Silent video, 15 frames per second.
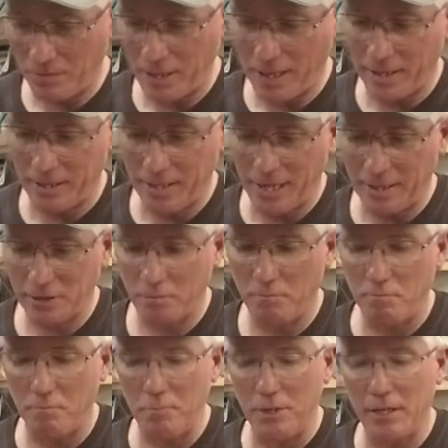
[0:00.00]
got a nice
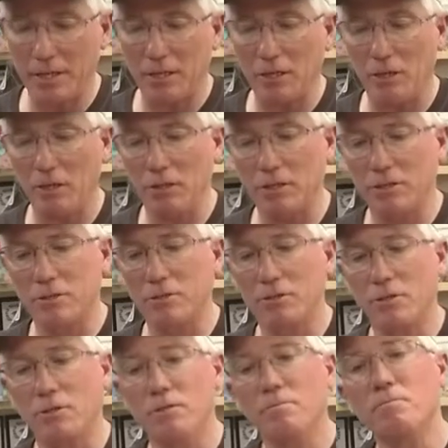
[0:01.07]
big hook to
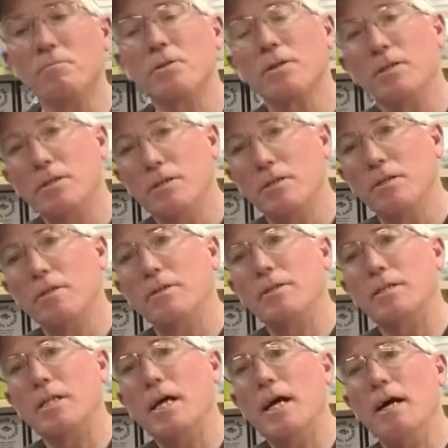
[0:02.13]
them. Look
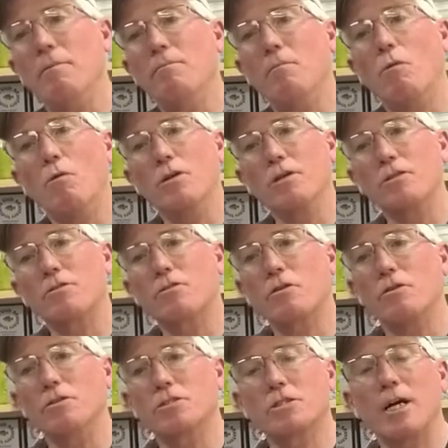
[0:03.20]
at that. Boy, you can
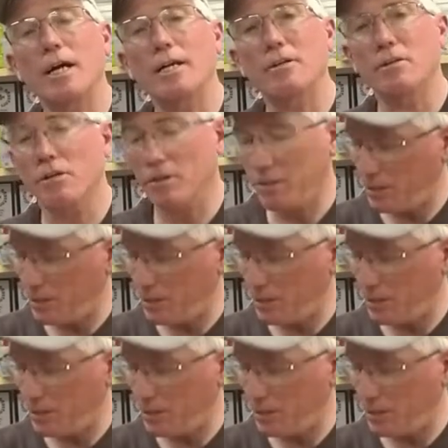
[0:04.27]
throw a shiner on